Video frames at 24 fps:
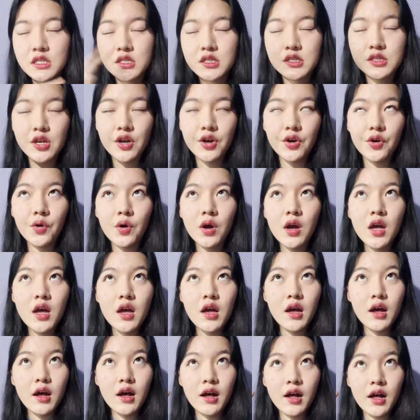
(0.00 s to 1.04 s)
So
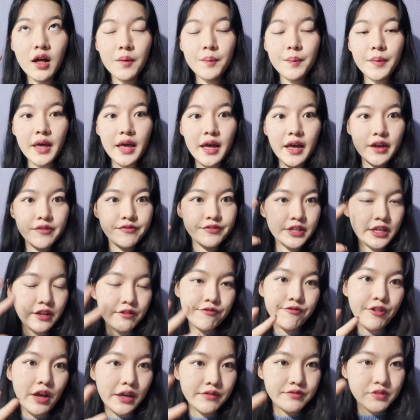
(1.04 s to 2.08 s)
I've done
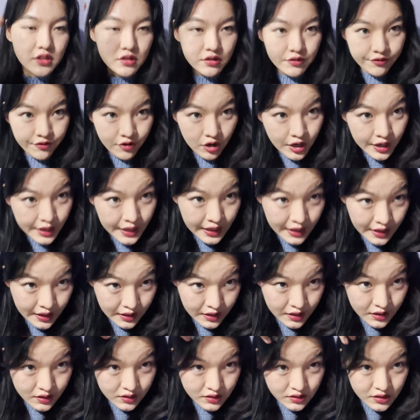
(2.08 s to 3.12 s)
5 so far,
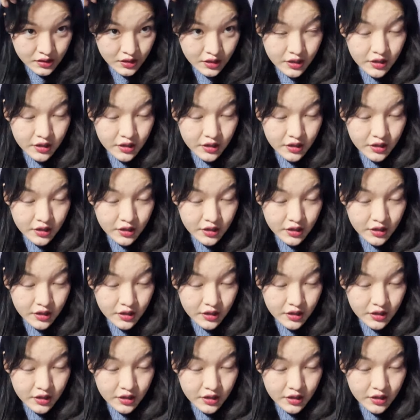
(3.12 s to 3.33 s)
and